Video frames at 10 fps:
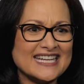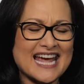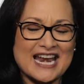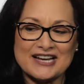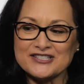
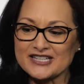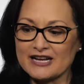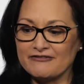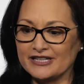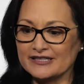yeah, and I just
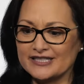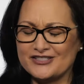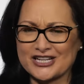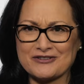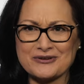kind of feel in
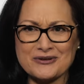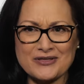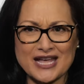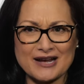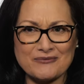general
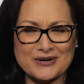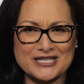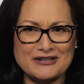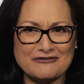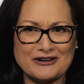that
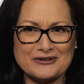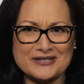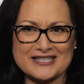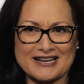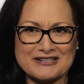when you
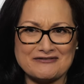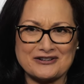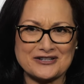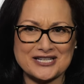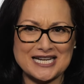focus on
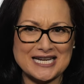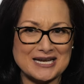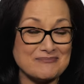diversity,